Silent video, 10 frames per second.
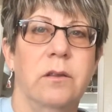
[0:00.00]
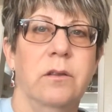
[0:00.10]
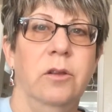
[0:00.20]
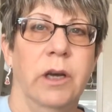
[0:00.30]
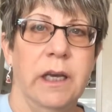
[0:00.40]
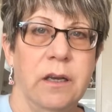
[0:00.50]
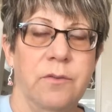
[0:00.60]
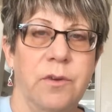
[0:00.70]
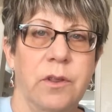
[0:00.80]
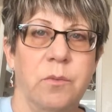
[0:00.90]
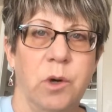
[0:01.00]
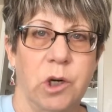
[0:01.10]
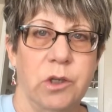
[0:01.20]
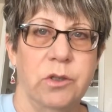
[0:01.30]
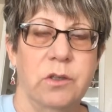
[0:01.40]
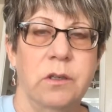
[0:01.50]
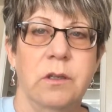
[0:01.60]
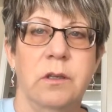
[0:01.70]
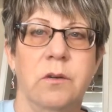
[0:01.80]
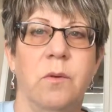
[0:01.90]
looking for the words
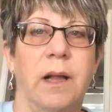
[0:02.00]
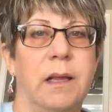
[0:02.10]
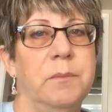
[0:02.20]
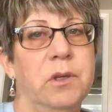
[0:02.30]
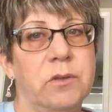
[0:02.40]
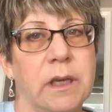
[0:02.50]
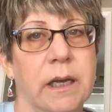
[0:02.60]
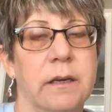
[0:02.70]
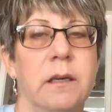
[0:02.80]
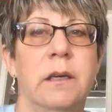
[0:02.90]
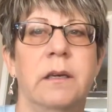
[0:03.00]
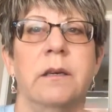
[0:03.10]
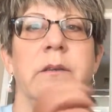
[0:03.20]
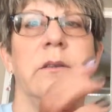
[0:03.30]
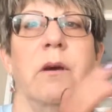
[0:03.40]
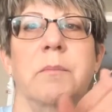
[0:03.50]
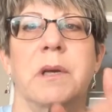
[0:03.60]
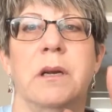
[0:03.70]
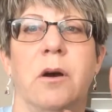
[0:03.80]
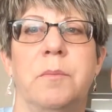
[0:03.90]
while I'm using it. So I'm
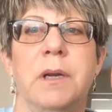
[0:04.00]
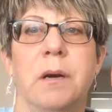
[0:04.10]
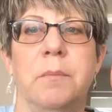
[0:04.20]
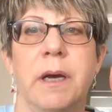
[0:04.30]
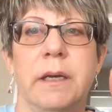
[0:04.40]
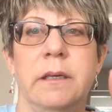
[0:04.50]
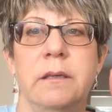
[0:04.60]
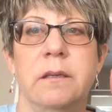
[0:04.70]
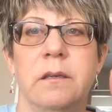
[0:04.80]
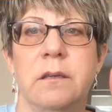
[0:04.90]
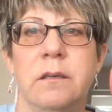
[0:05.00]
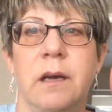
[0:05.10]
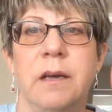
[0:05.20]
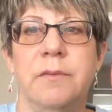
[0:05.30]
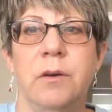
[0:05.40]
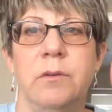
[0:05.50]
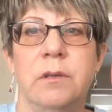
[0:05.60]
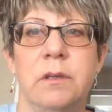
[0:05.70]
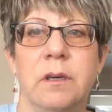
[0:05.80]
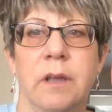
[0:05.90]
going to open up my iPhone
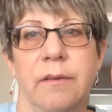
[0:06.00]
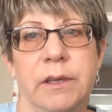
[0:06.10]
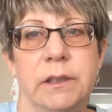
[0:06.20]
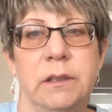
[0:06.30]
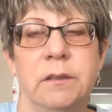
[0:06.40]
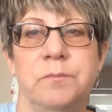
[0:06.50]
11.